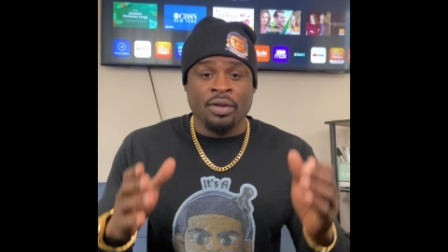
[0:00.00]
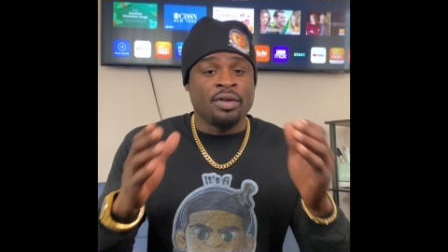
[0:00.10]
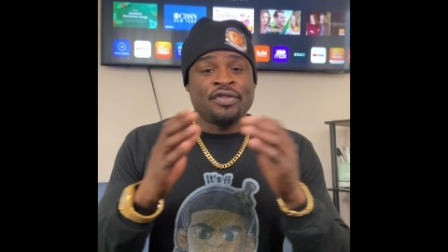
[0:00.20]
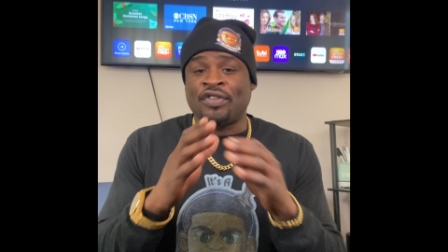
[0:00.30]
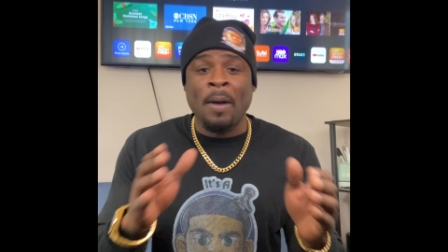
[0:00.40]

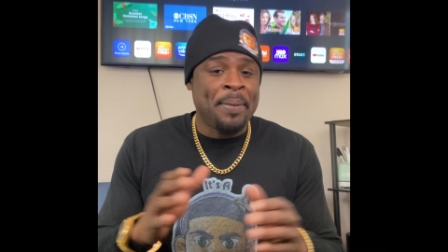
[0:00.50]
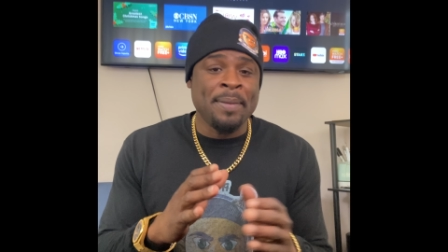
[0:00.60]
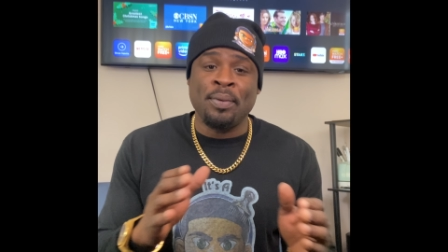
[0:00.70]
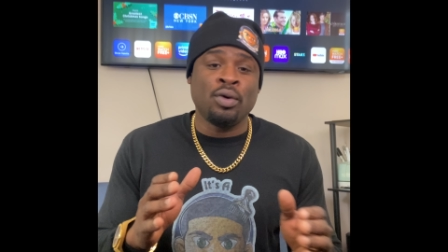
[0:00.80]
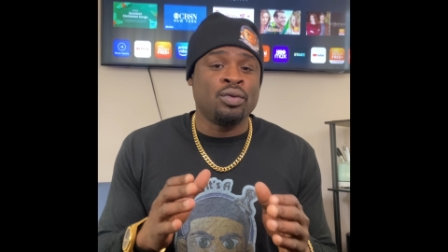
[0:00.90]
some
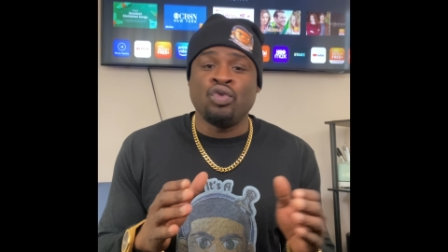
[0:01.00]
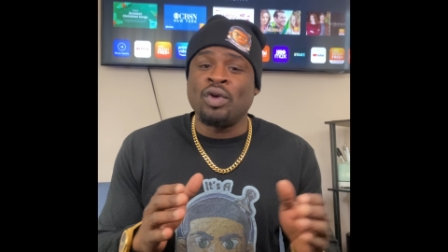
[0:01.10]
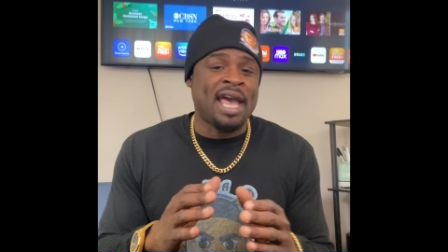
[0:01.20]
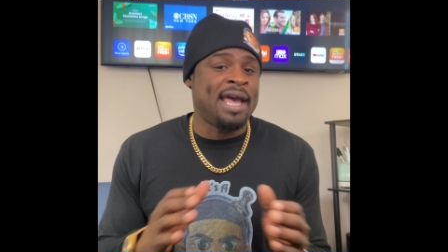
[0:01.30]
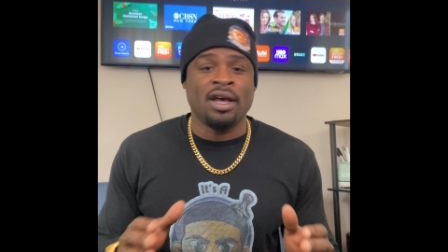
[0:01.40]
people you
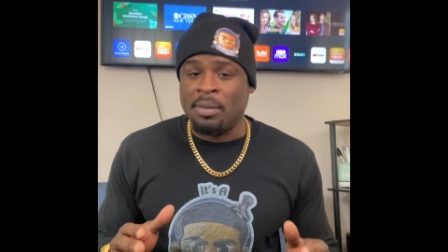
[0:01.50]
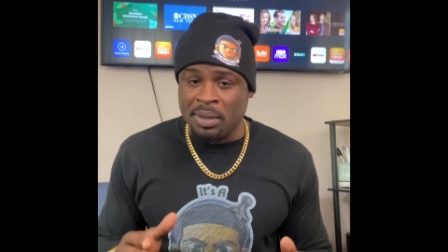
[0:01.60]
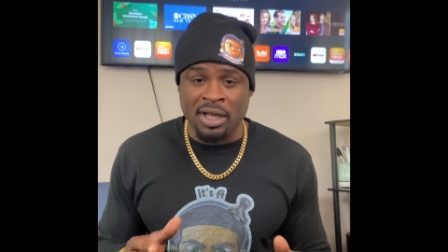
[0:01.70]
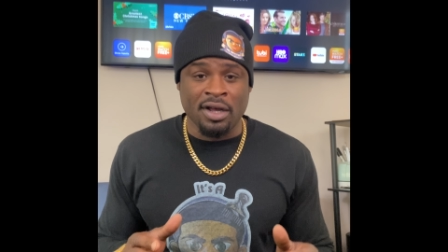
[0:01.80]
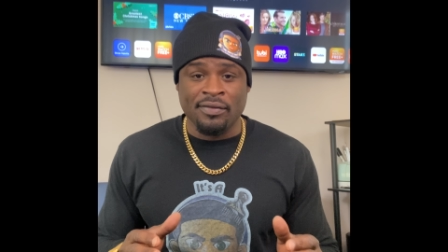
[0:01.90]
can't
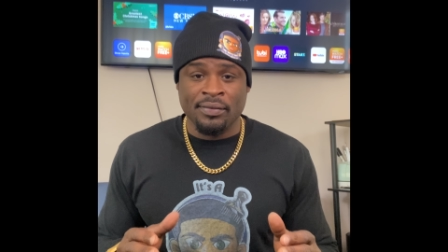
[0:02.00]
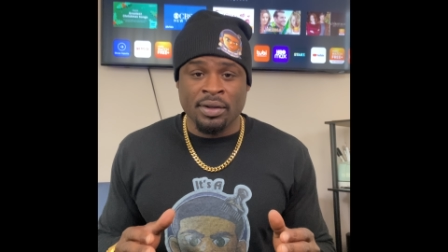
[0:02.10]
uplift.